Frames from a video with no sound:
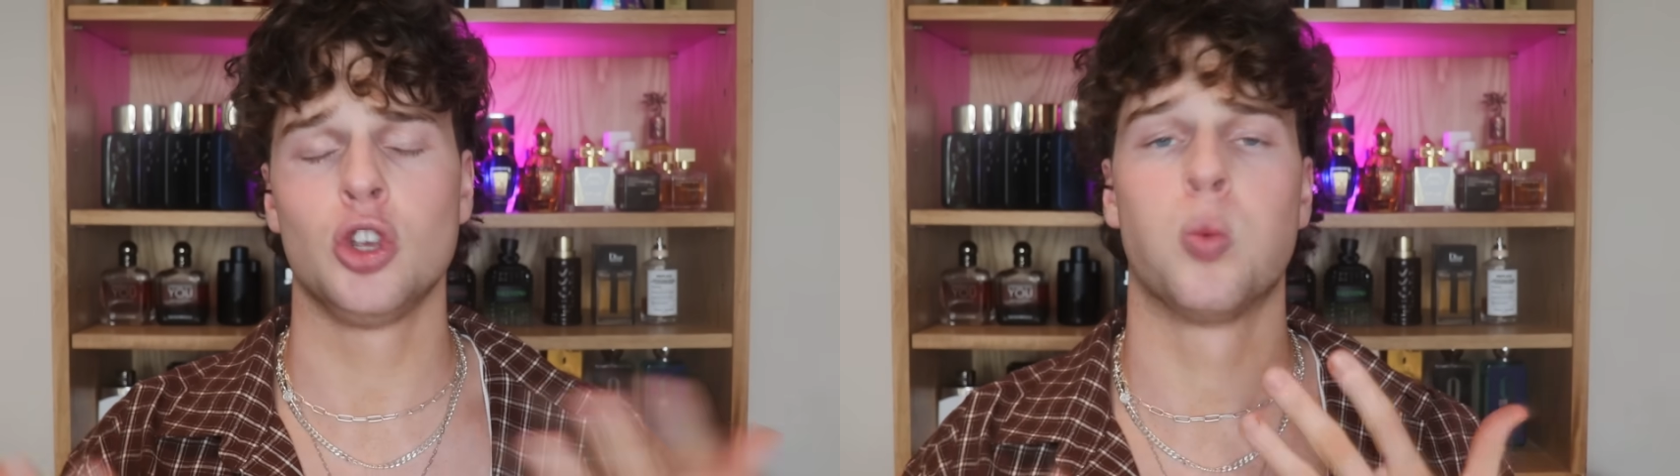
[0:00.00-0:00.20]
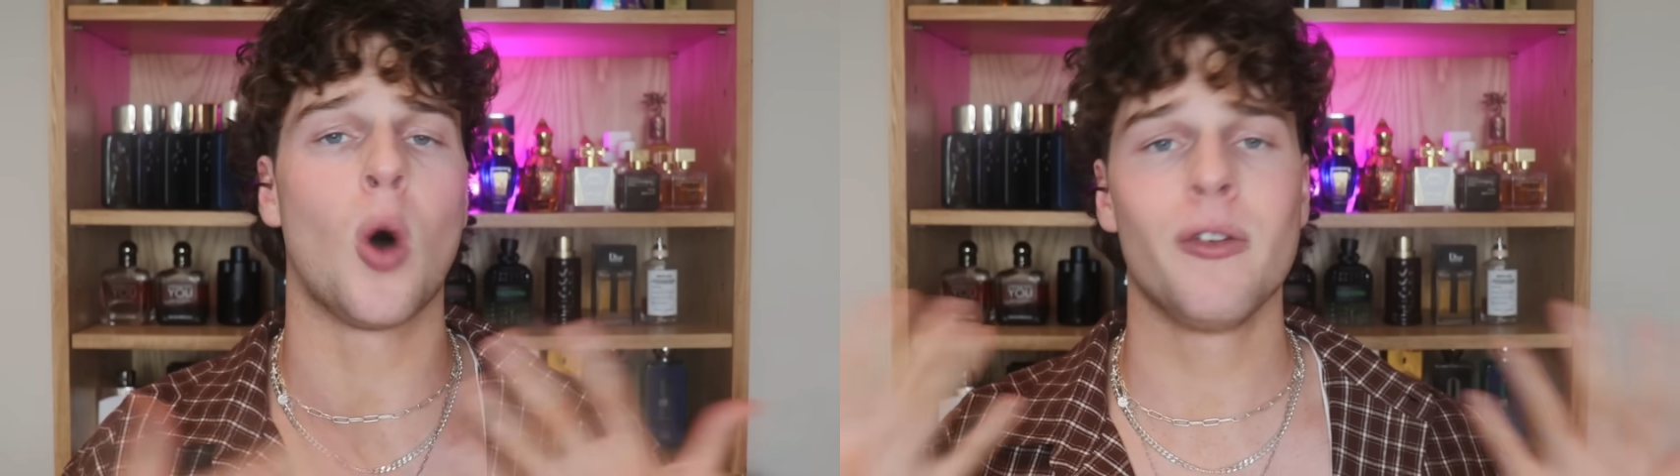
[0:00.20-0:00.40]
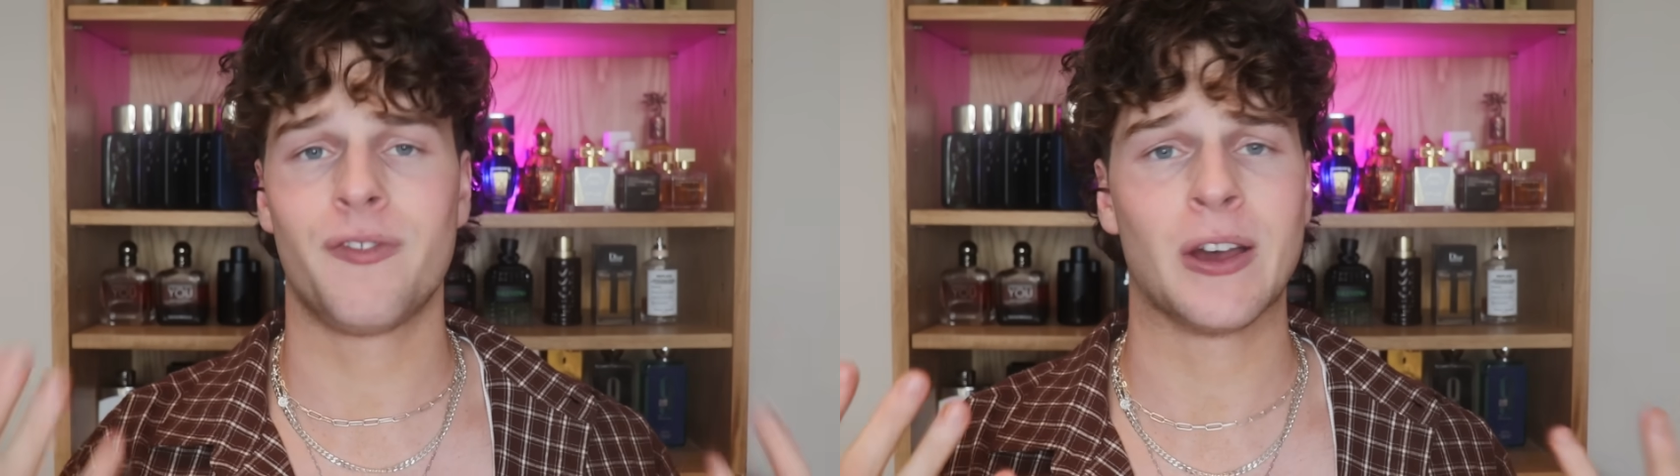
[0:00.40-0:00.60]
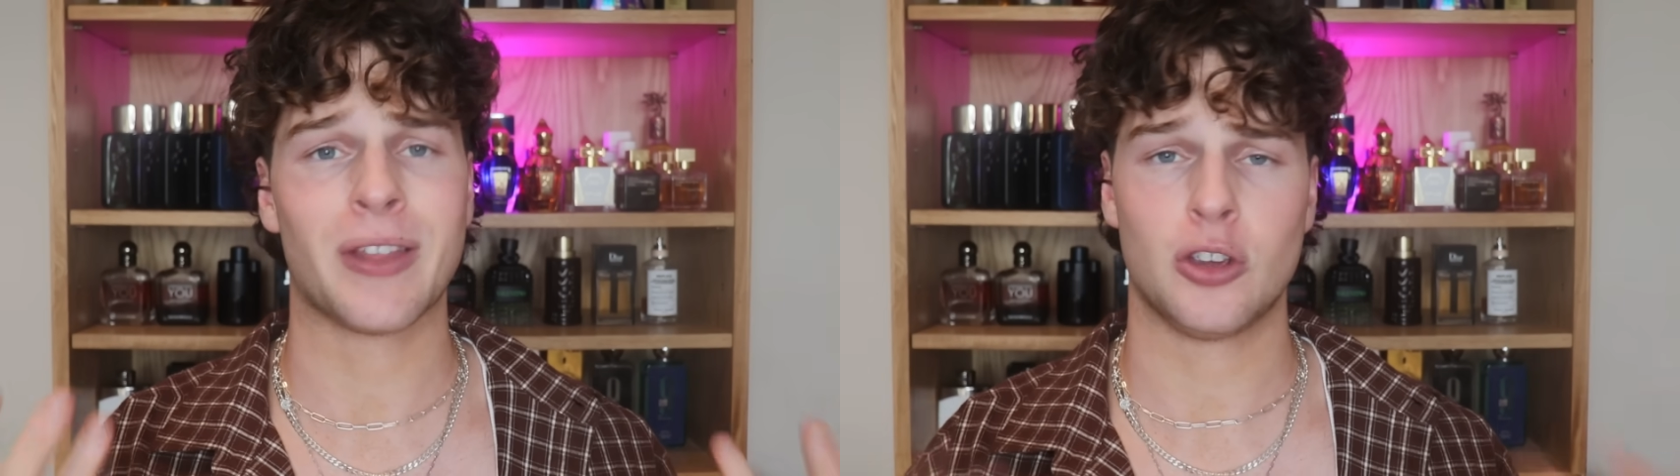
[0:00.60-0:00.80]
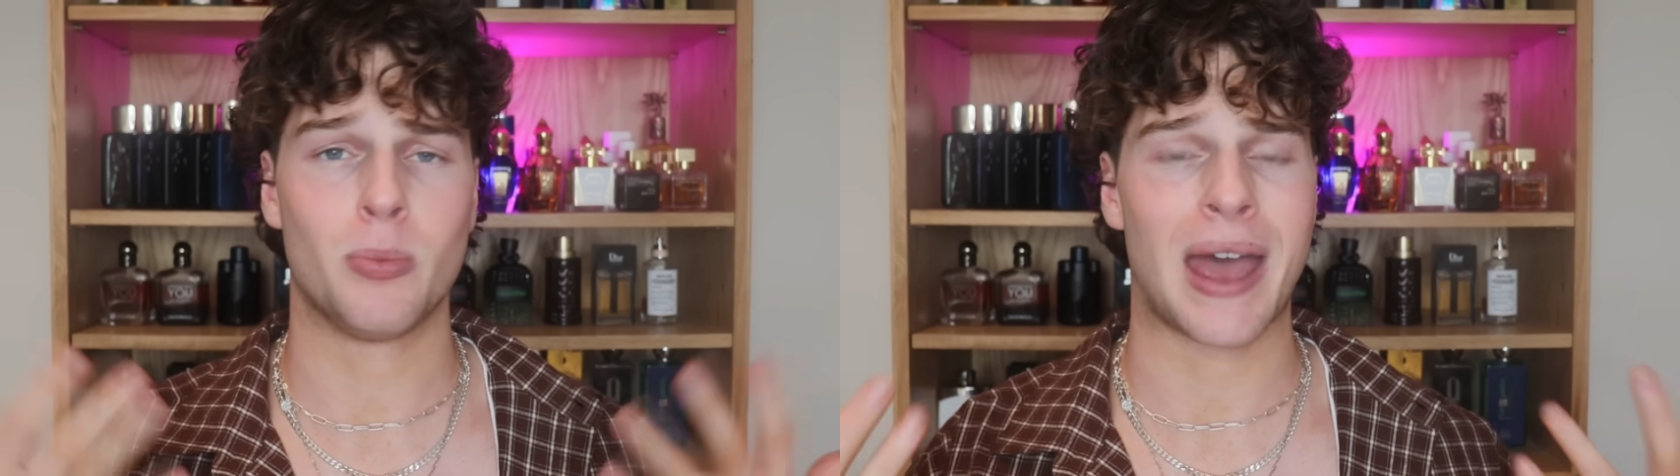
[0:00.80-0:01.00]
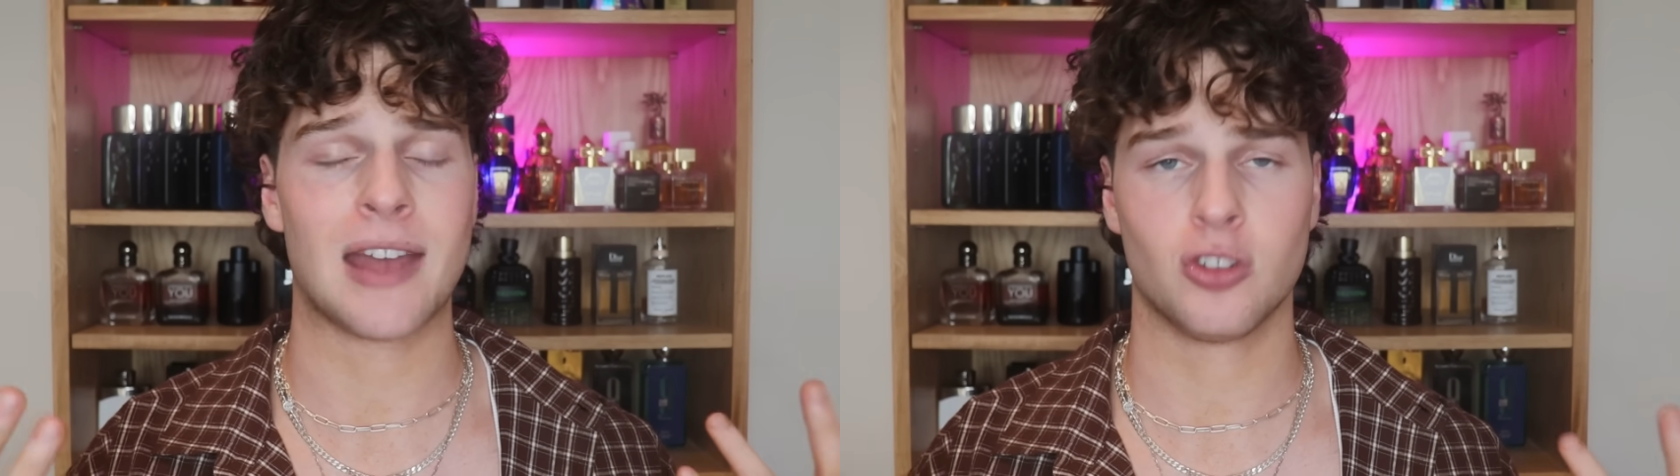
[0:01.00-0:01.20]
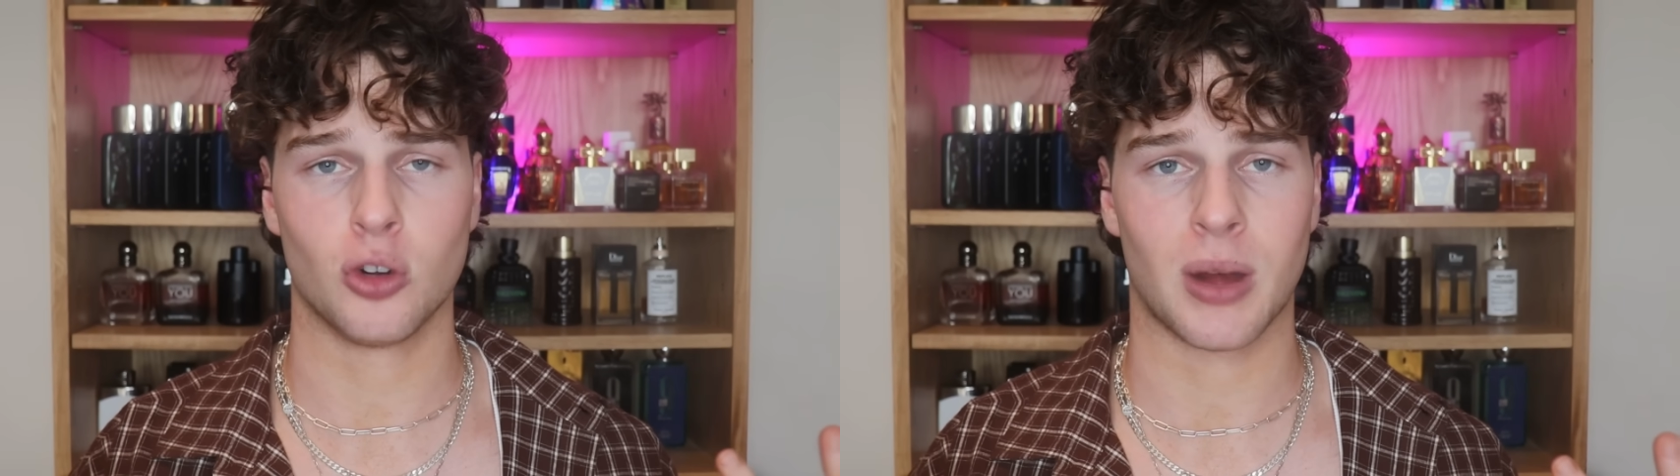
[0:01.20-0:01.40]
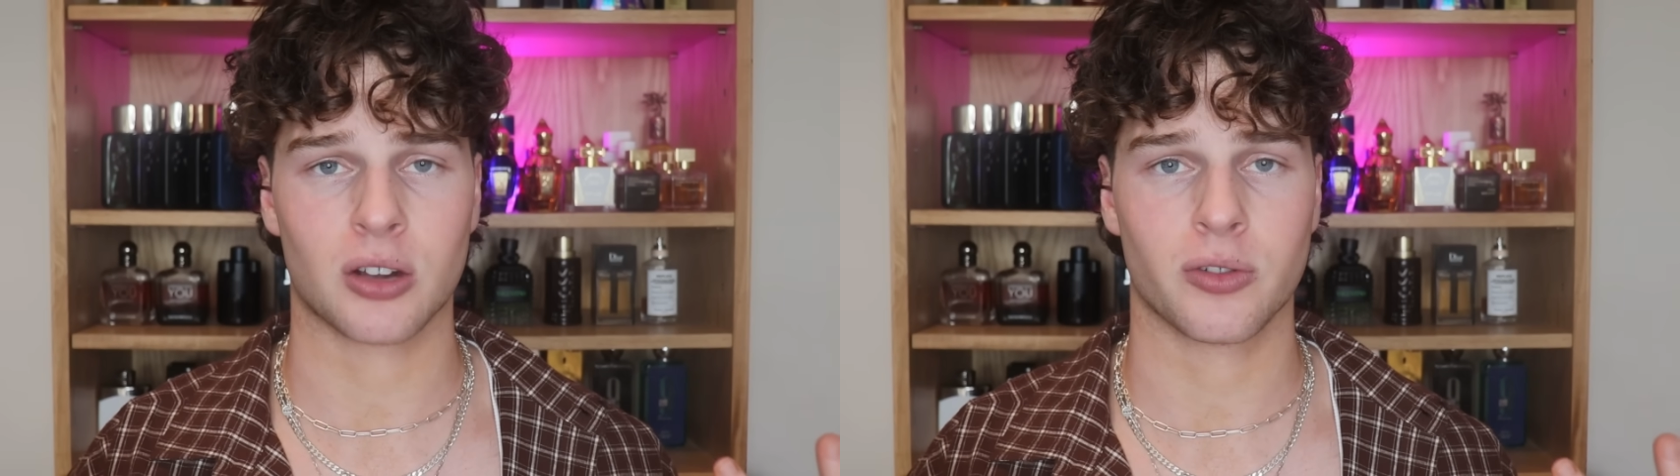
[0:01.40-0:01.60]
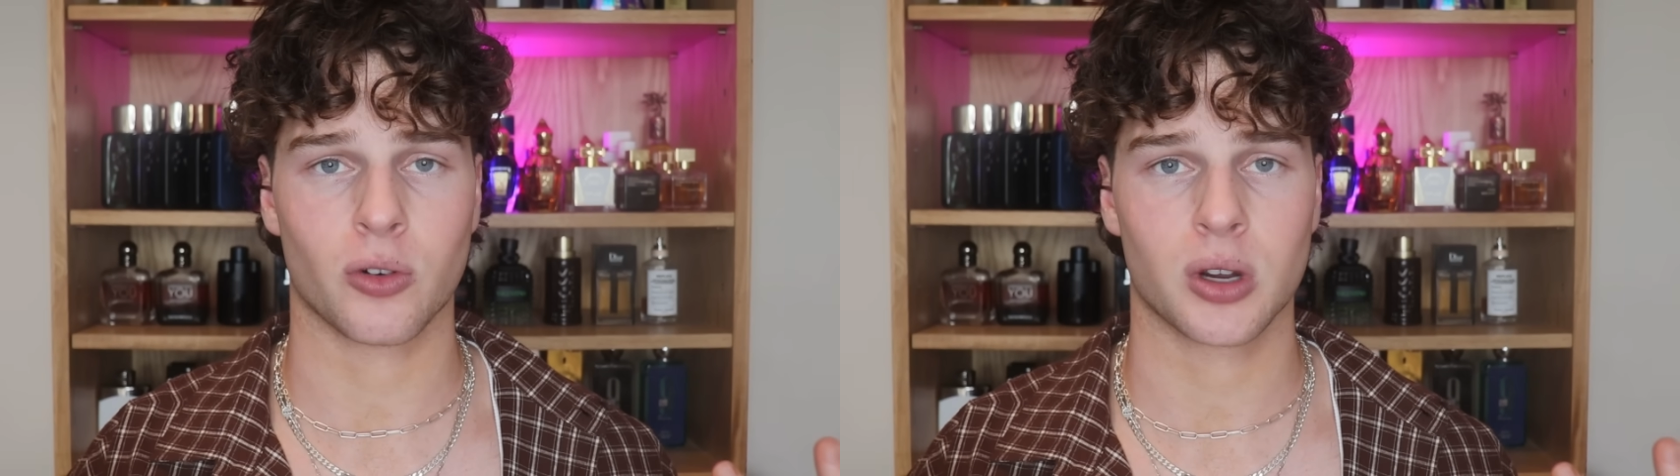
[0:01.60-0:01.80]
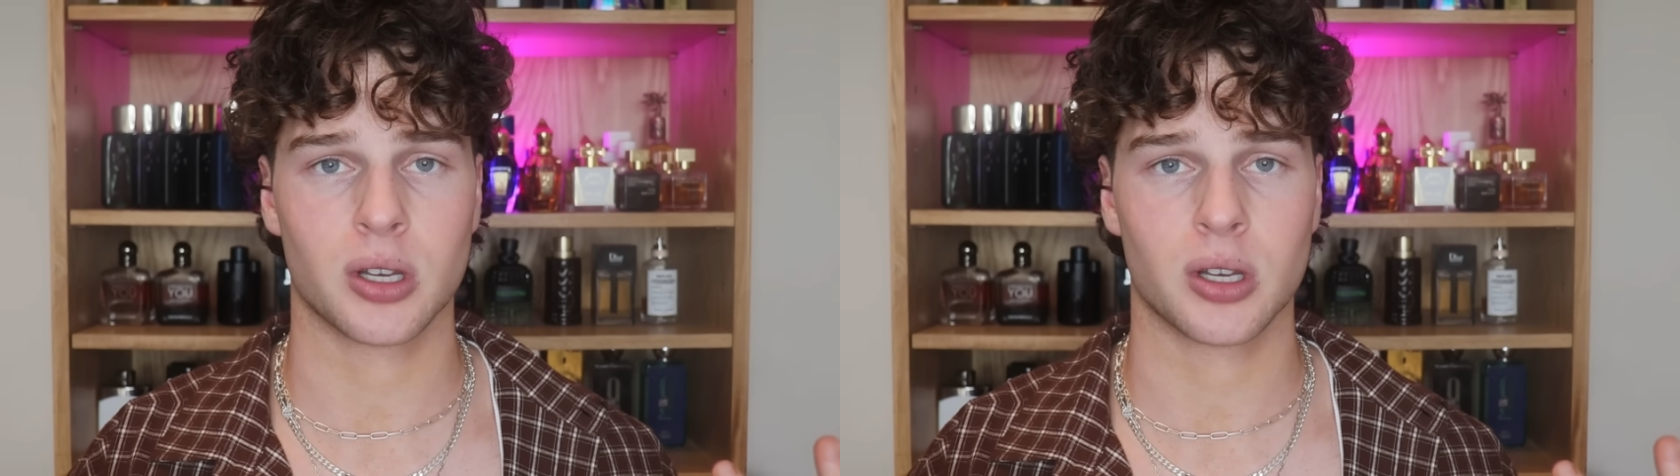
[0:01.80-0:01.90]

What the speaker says: you won't feel that you pay too much for